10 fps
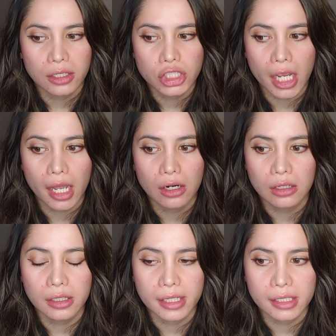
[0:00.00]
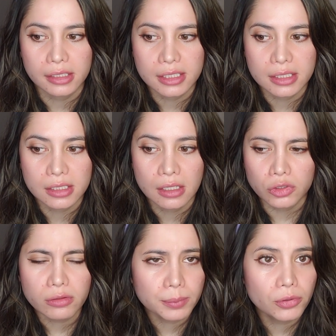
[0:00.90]
channel. It's
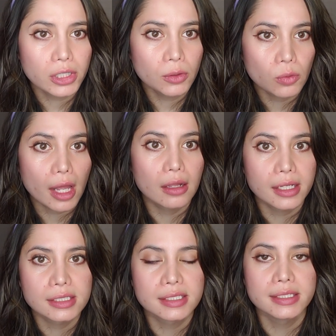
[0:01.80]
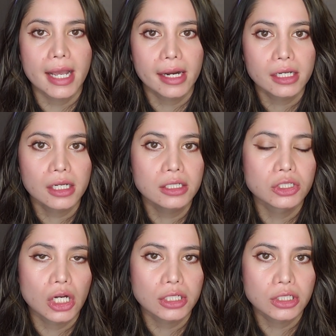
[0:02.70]
doing pretty well. It's
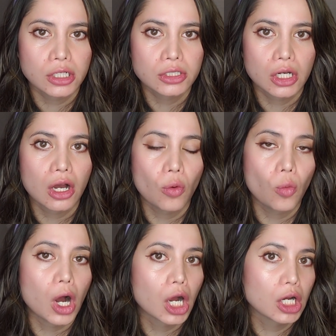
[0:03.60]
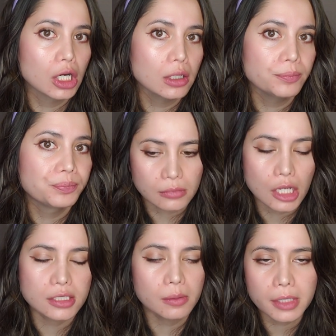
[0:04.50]
Danica_Walker.
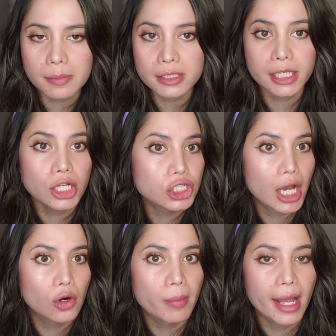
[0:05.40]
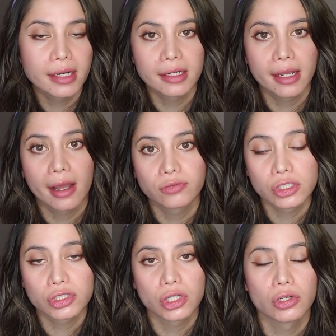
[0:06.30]
Sometimes I get shadow banned and I have to
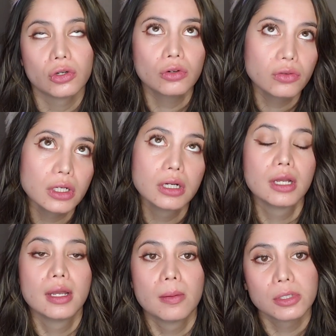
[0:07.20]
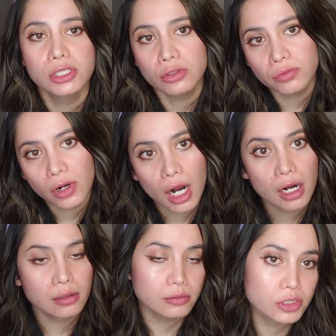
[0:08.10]
start over, but so
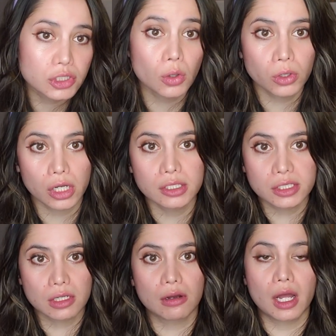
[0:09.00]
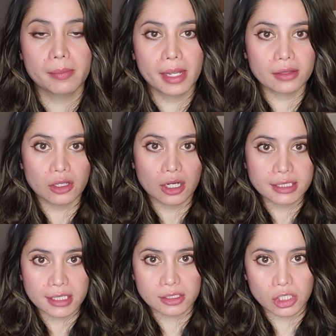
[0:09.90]
far so good. So I make the odd
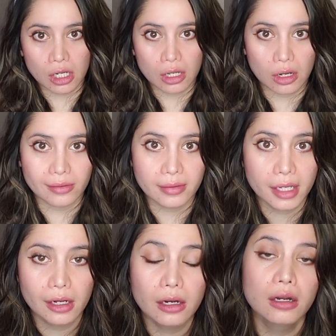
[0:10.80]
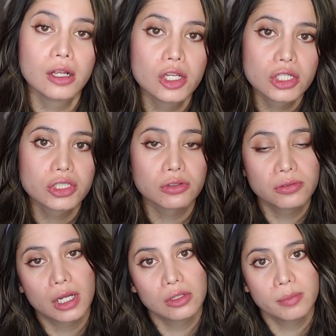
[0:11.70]
TikTok on there, so
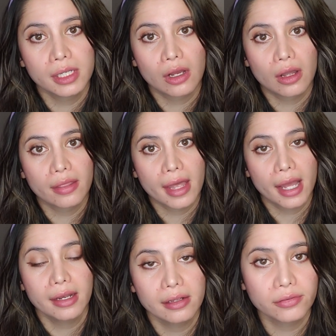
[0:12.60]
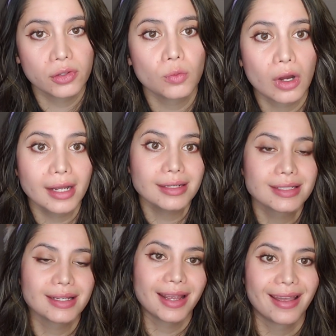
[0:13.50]
follow me on that if you
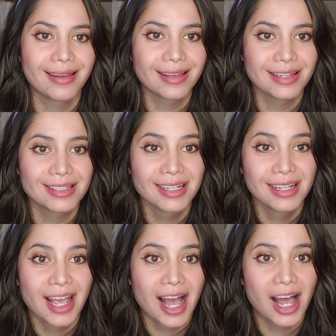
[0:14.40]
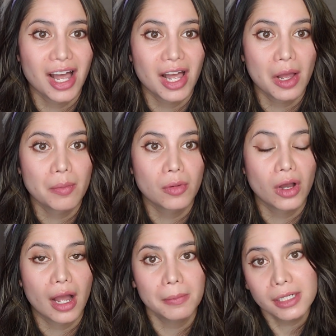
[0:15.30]
want. And I'm
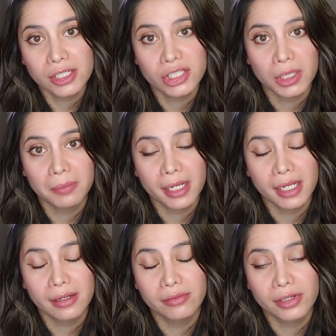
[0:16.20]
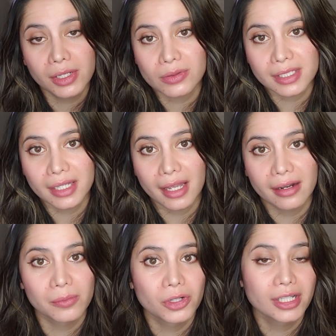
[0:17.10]
gonna start making videos again.
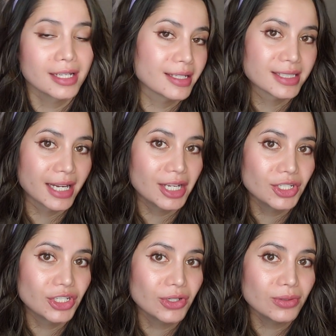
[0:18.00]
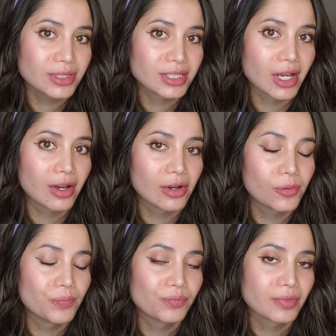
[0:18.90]
I'm really excited to.
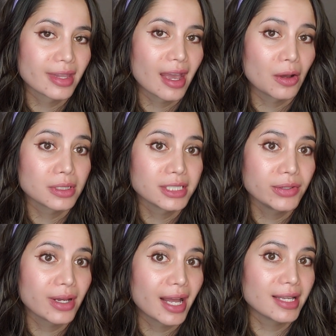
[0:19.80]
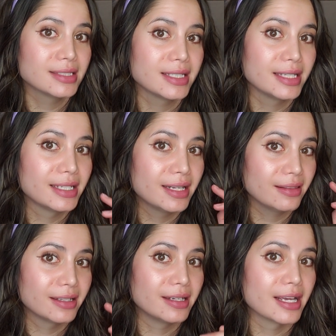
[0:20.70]
So I will see you guys in
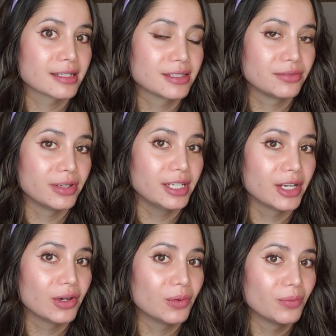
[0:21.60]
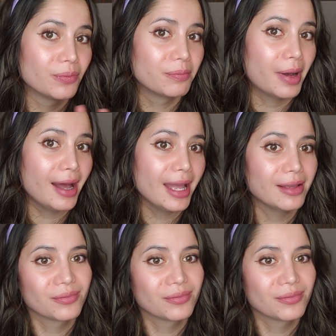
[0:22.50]
the next video. Bye.